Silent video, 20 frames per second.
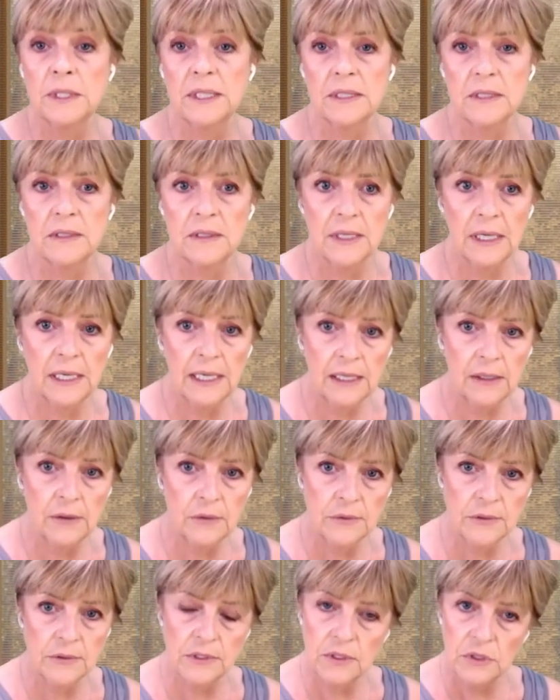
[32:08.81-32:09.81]
is this a
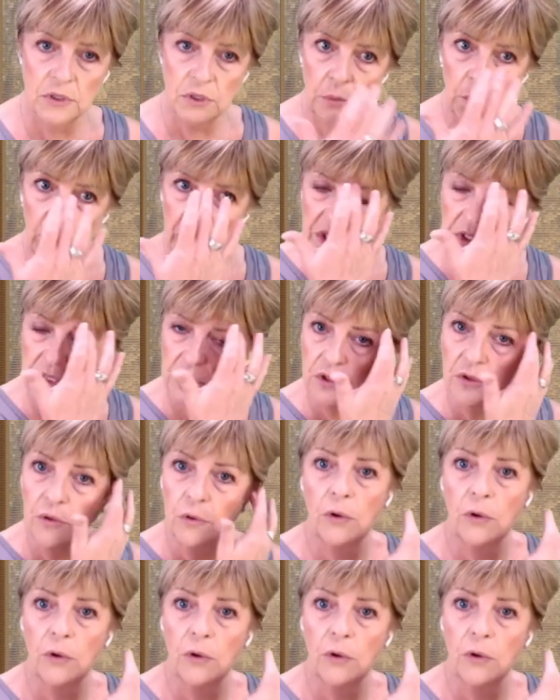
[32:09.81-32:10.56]
legal situation?